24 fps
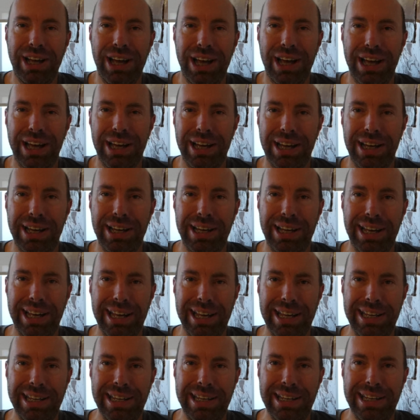
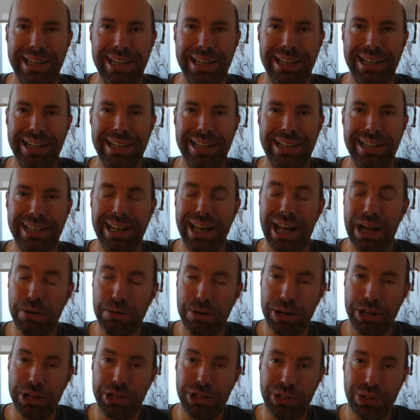And I
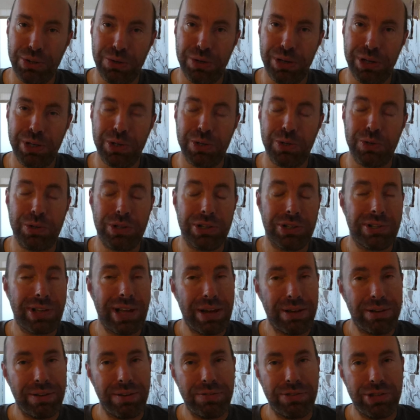want to show you just
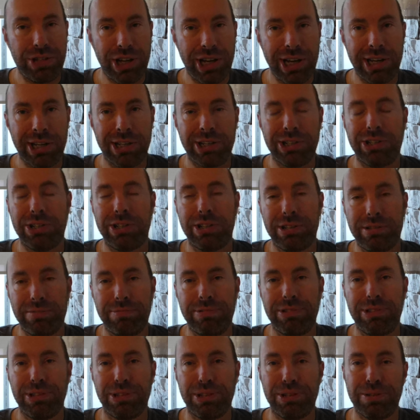how they've changed.
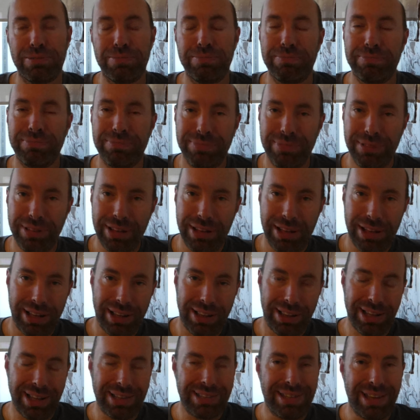So
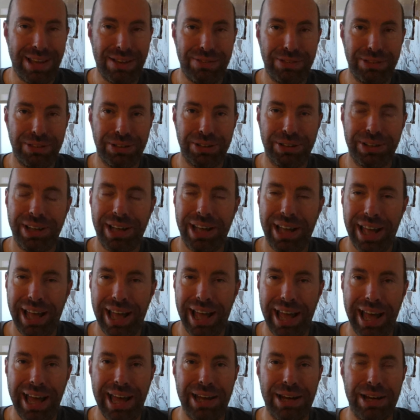let's have a look
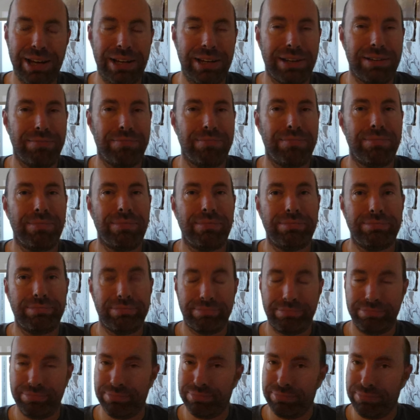at
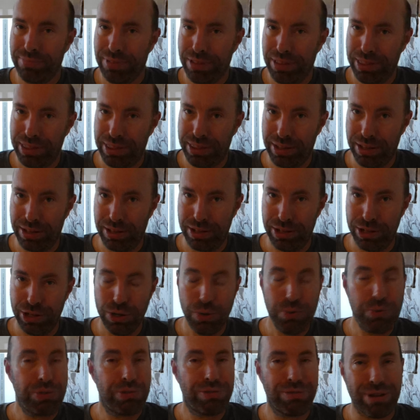the
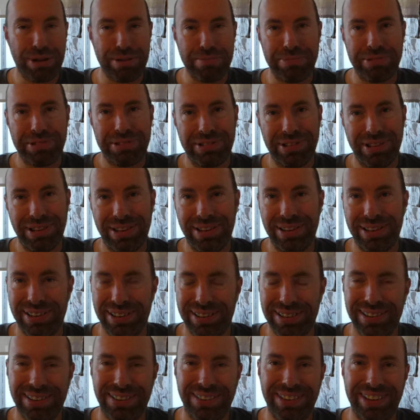new scripts.
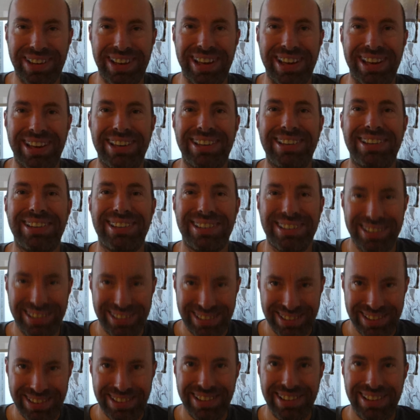Okay,
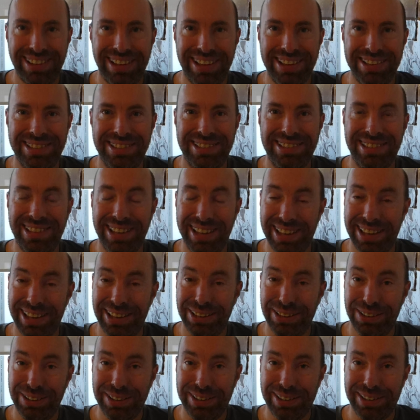let's take
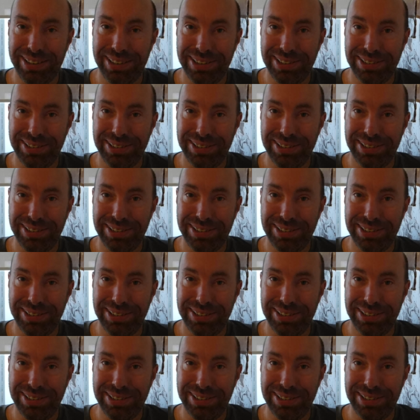a look.